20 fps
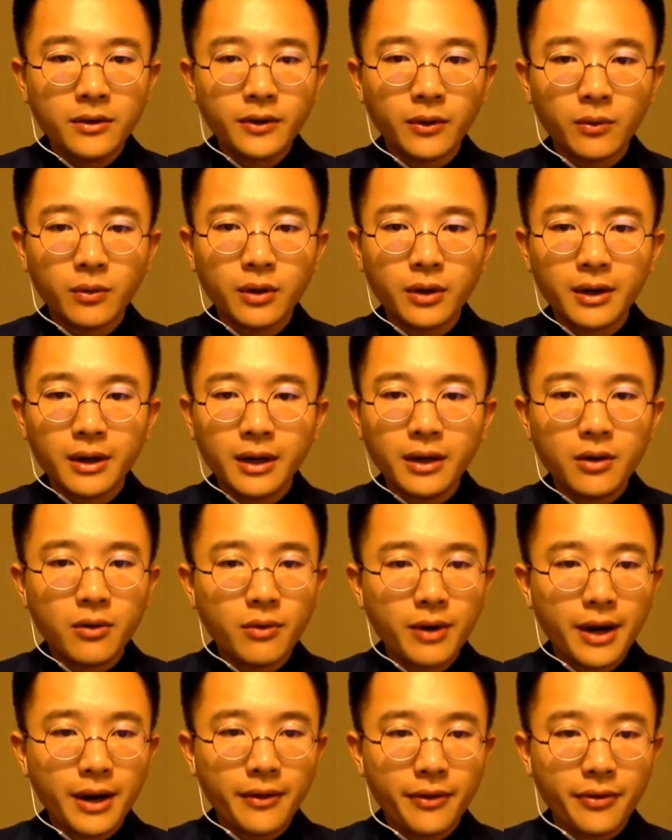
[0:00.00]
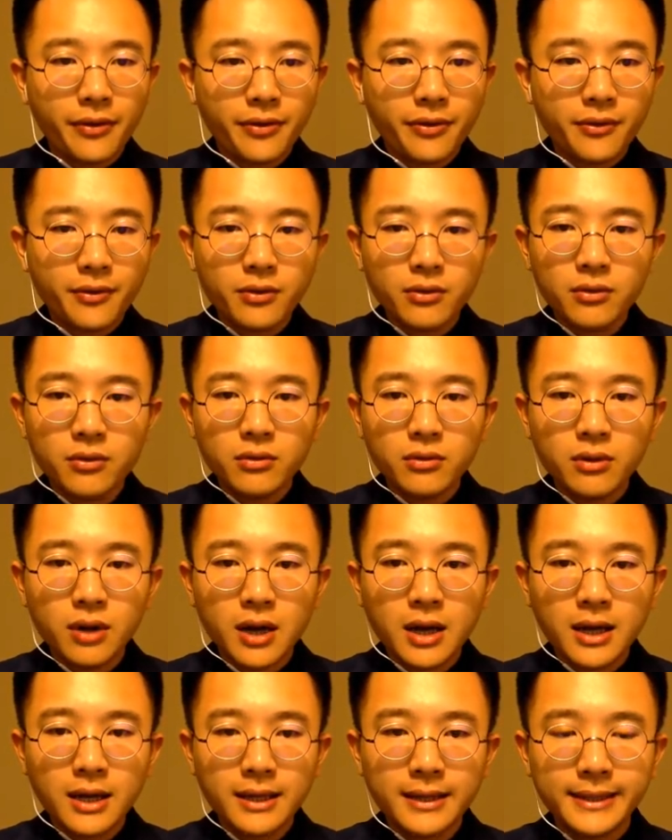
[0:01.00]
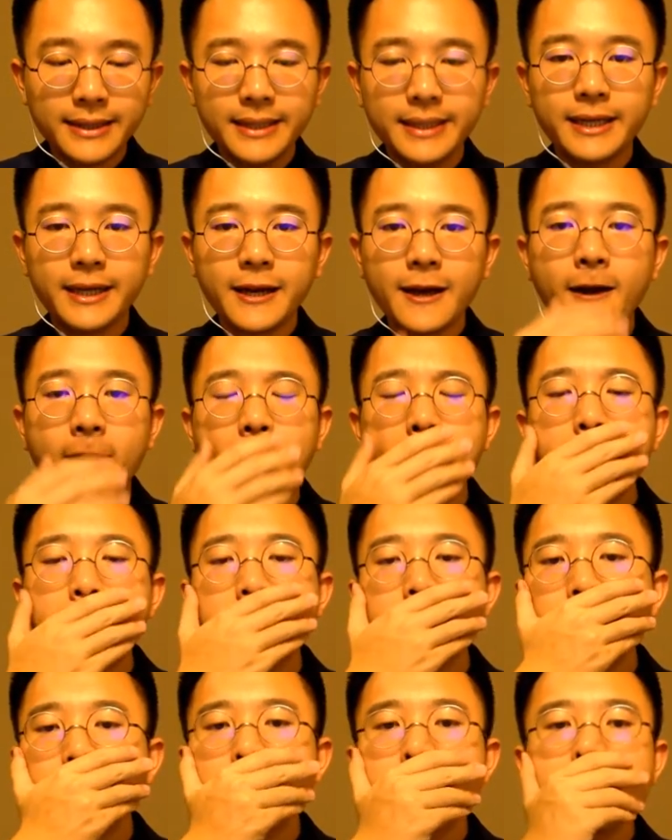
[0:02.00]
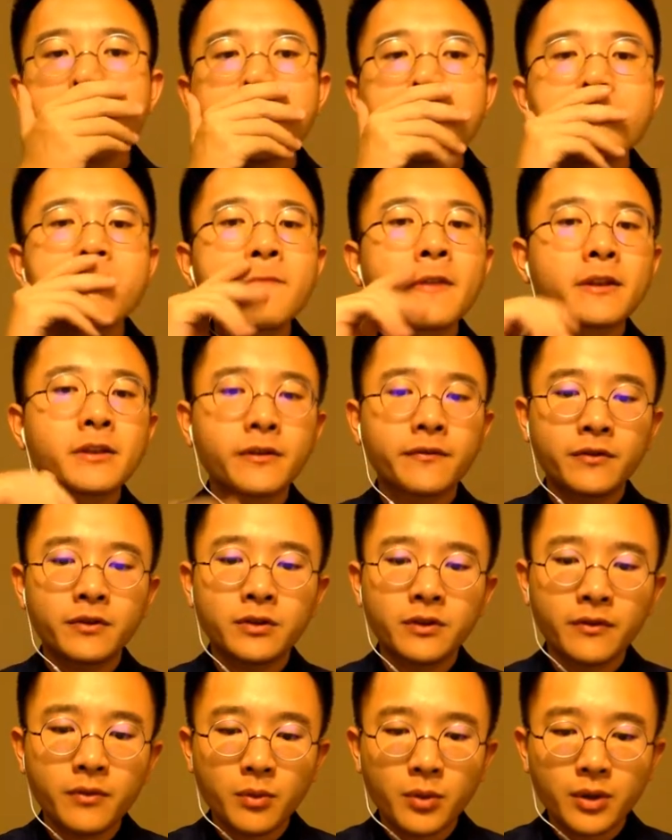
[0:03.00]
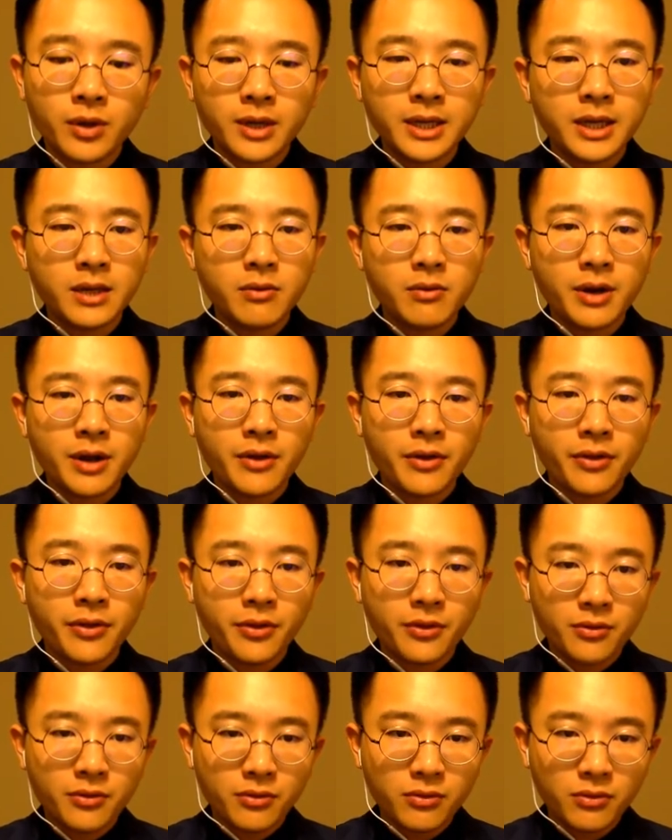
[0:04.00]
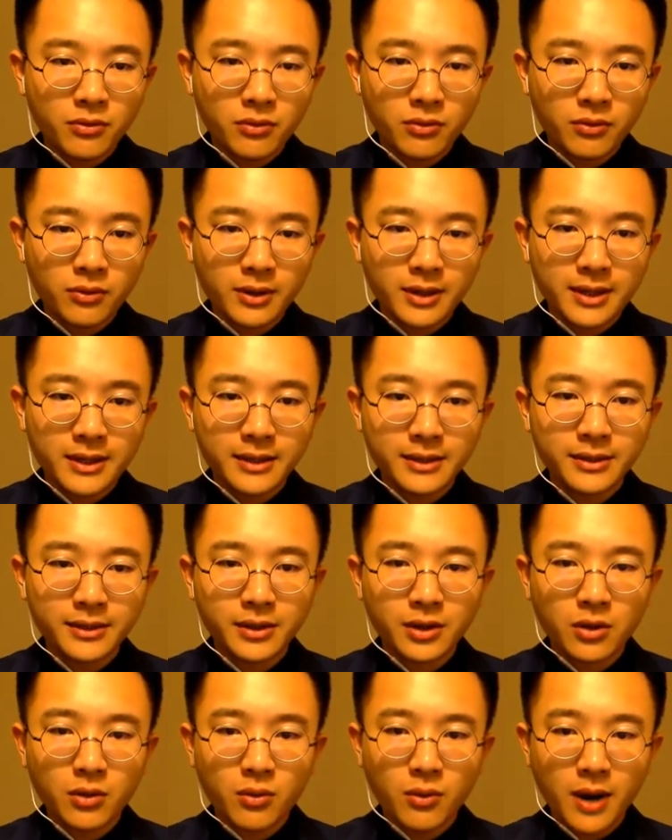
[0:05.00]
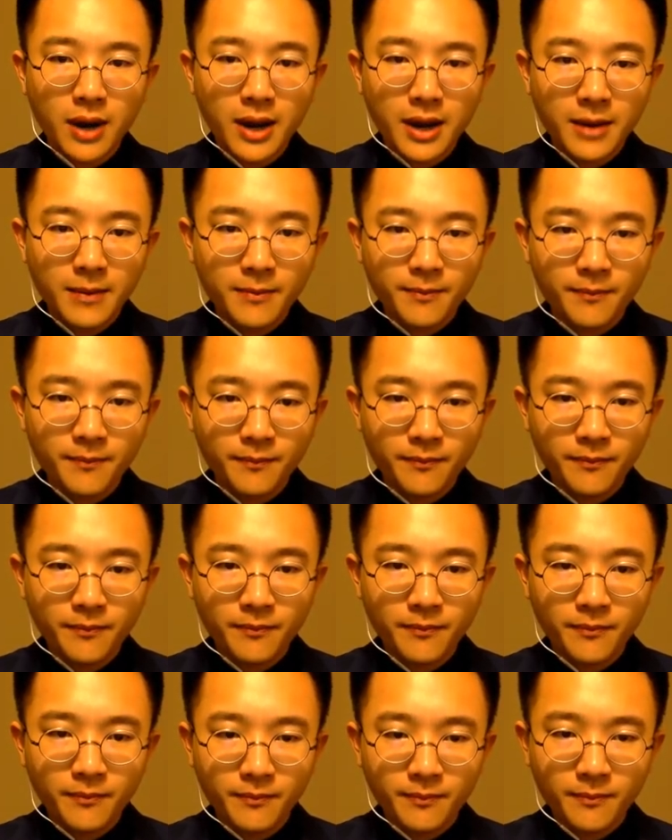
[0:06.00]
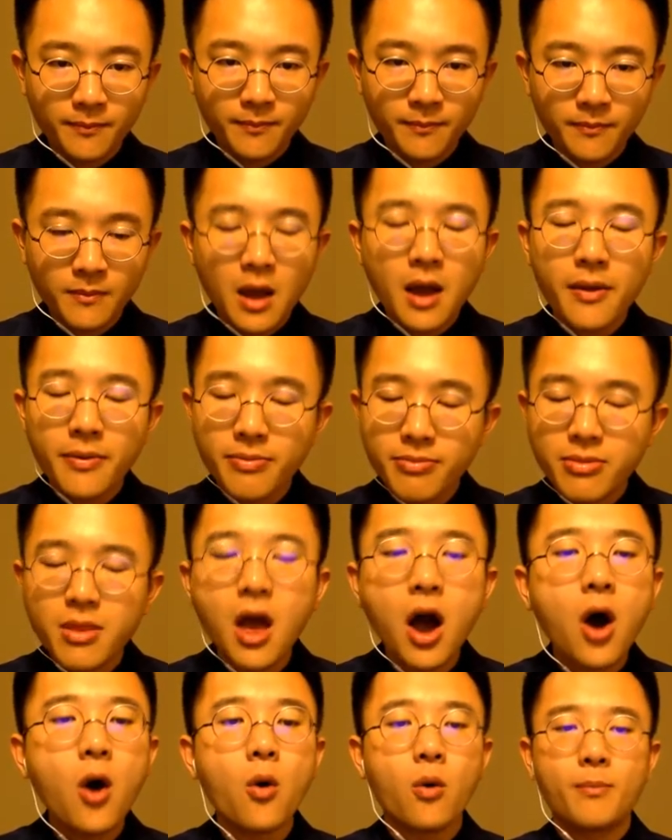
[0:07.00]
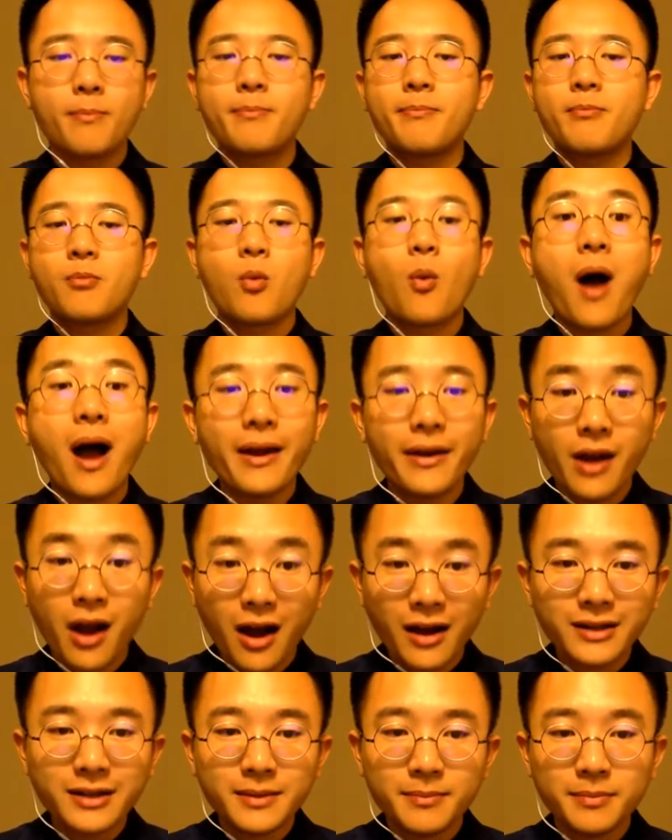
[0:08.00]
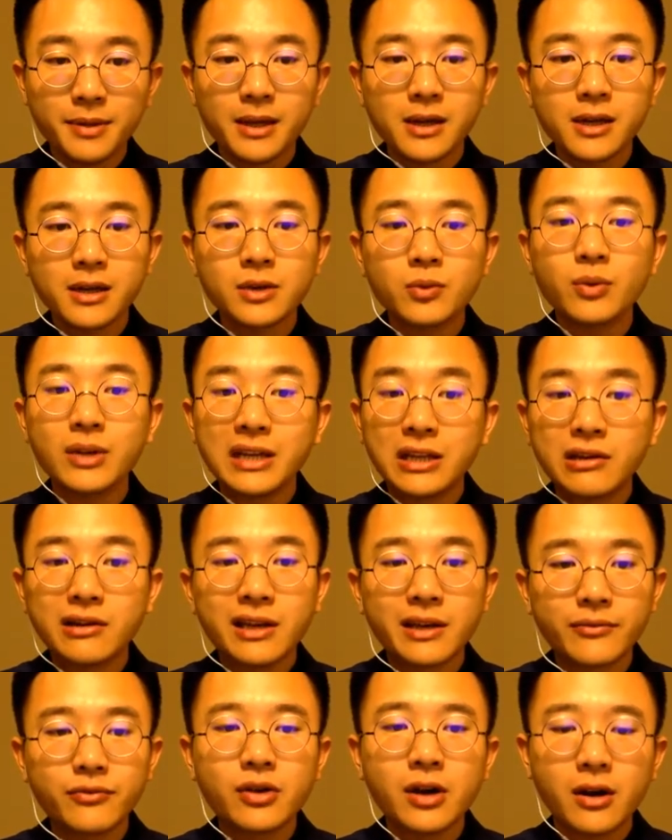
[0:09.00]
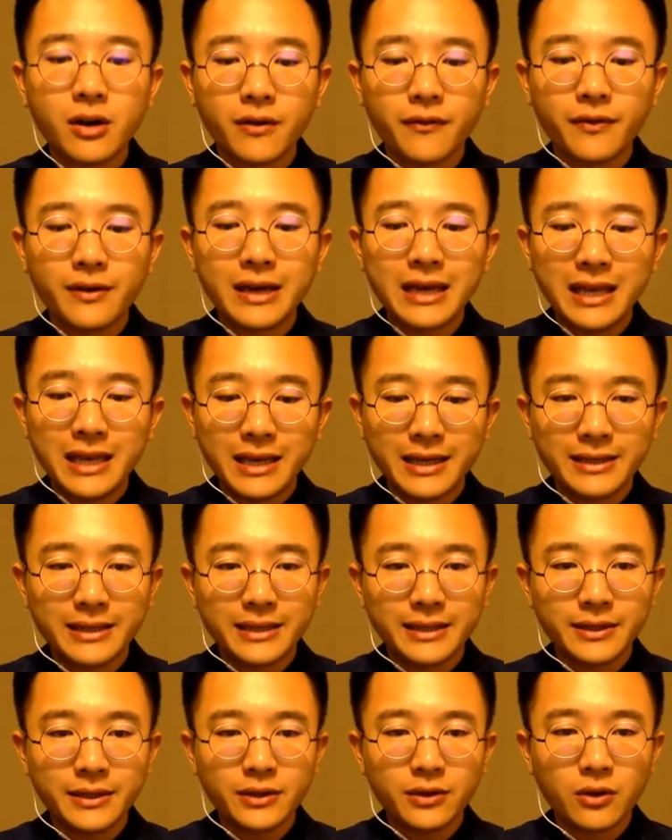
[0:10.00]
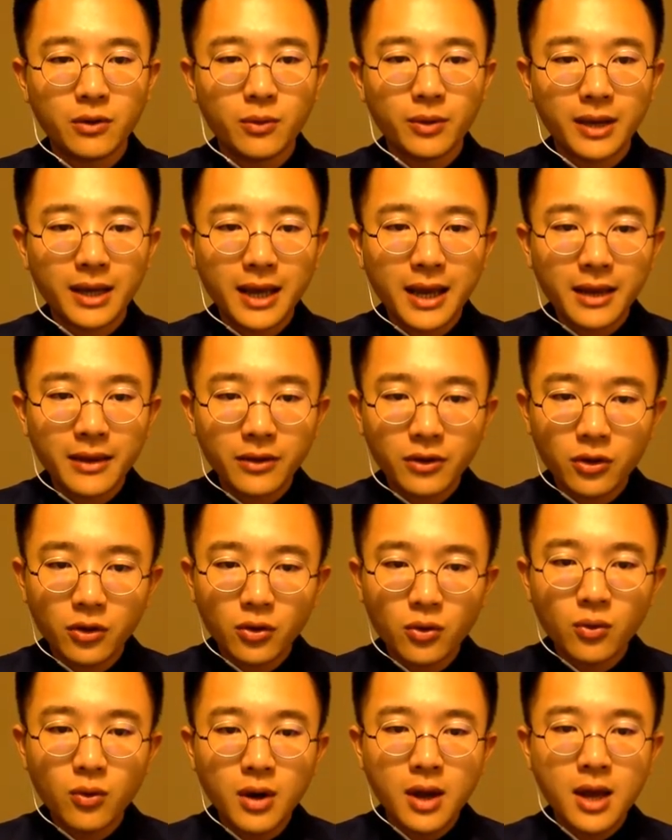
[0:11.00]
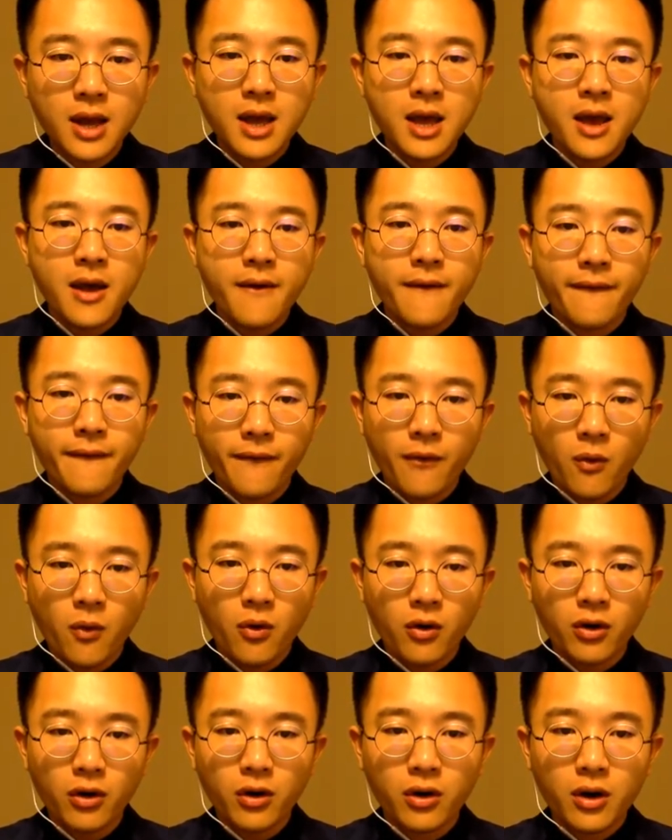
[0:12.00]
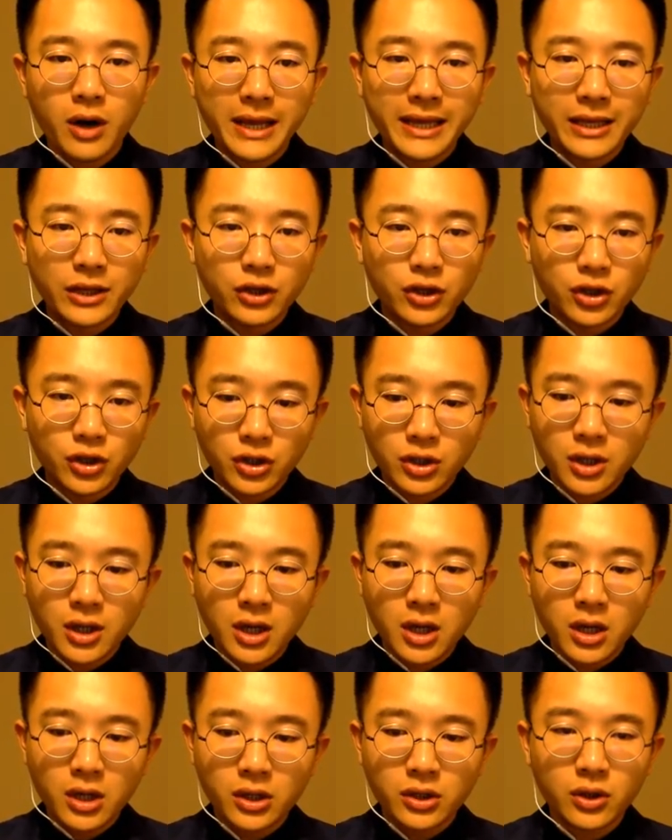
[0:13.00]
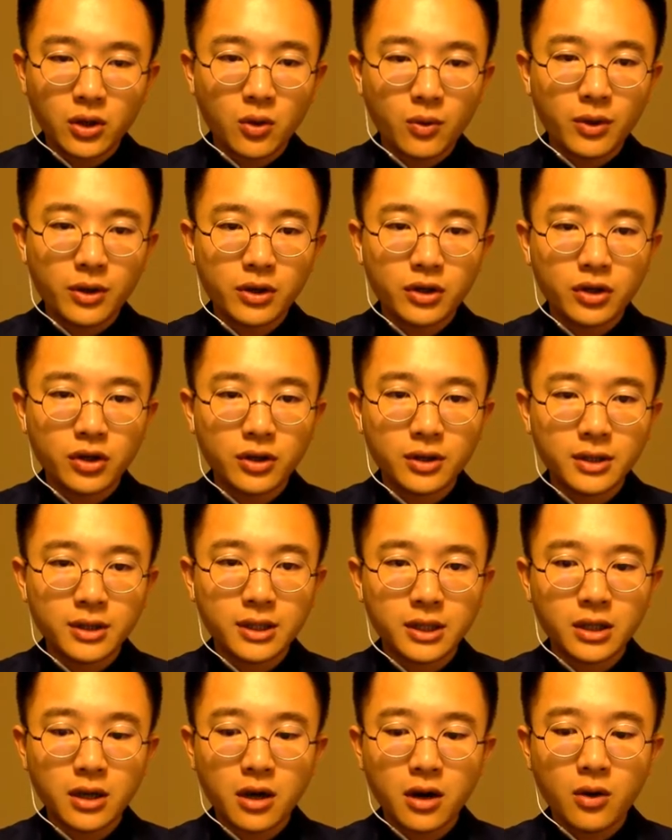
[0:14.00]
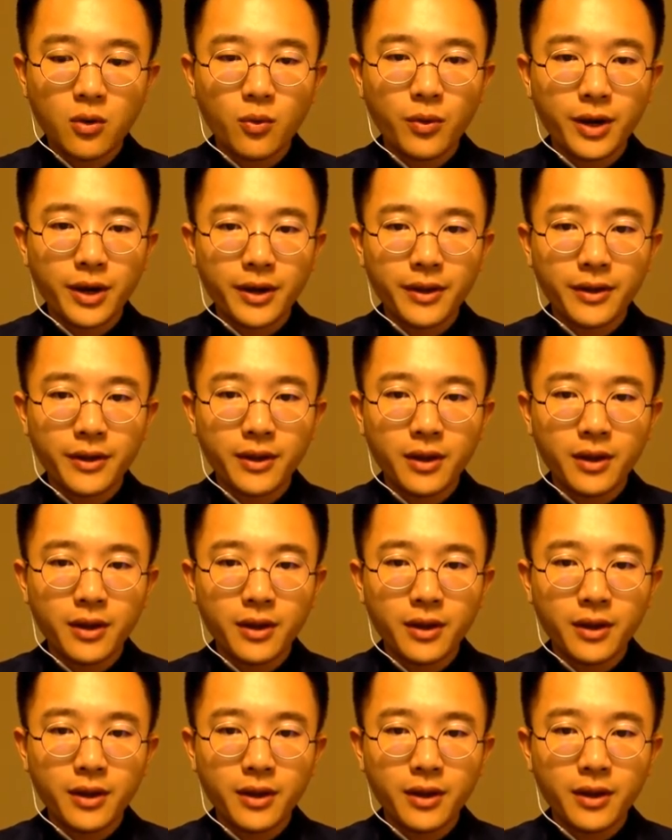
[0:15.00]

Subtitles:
we're going to iterate through the so first of all, we're going to iterate through this array. No, why not? Because we need to keep track of the indices, so we can't do for each. So we should start with